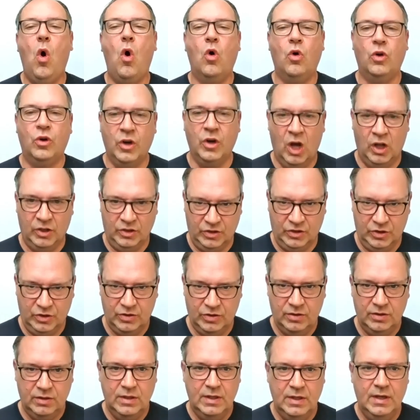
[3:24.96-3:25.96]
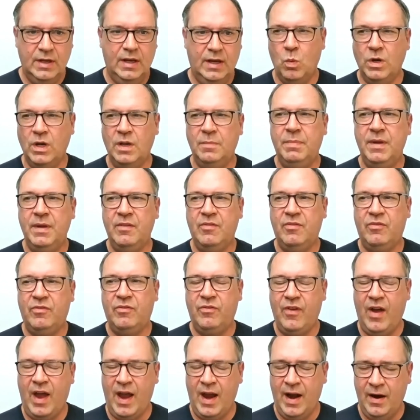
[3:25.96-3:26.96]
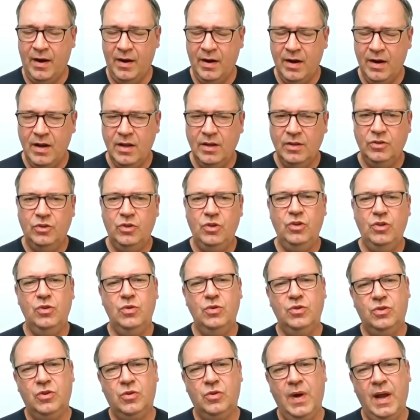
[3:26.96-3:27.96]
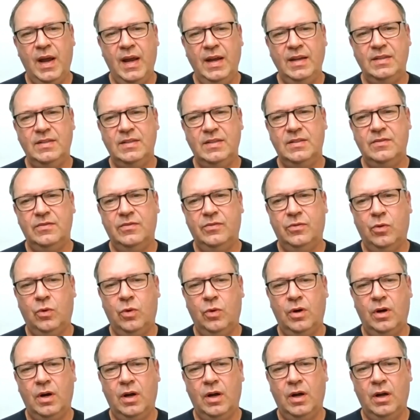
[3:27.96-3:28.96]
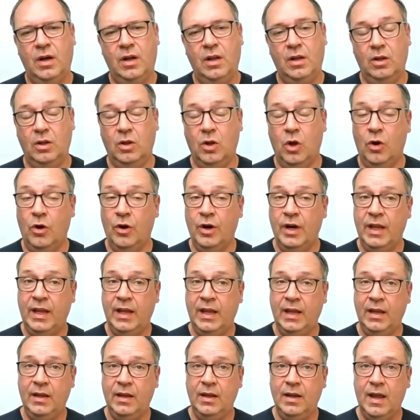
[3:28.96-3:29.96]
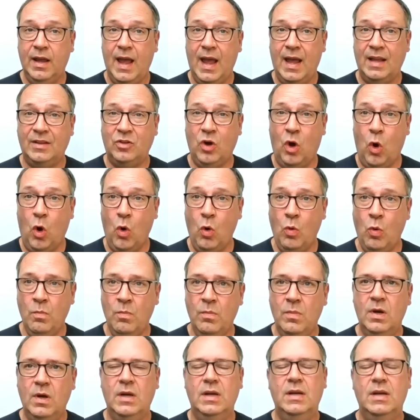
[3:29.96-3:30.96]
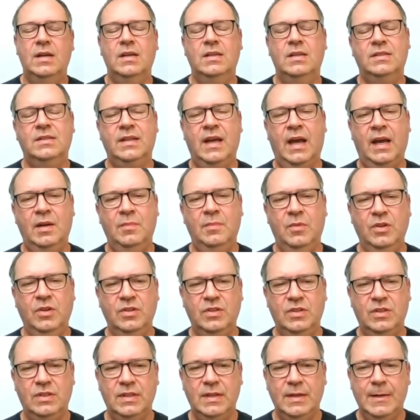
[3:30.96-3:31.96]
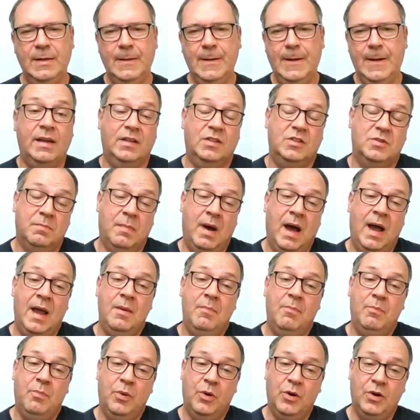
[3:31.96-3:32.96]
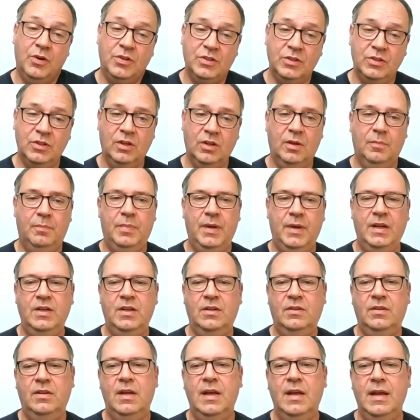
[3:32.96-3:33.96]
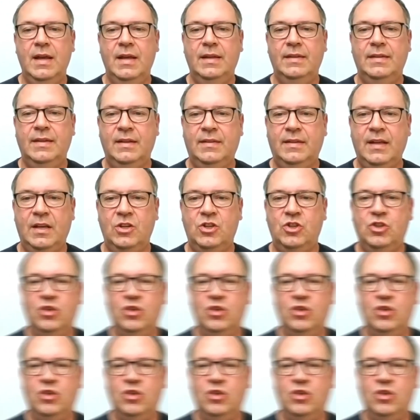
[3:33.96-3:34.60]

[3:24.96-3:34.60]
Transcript: or not? Would it be fair to use grades for learning at home assignments? And it's my personal opinion that they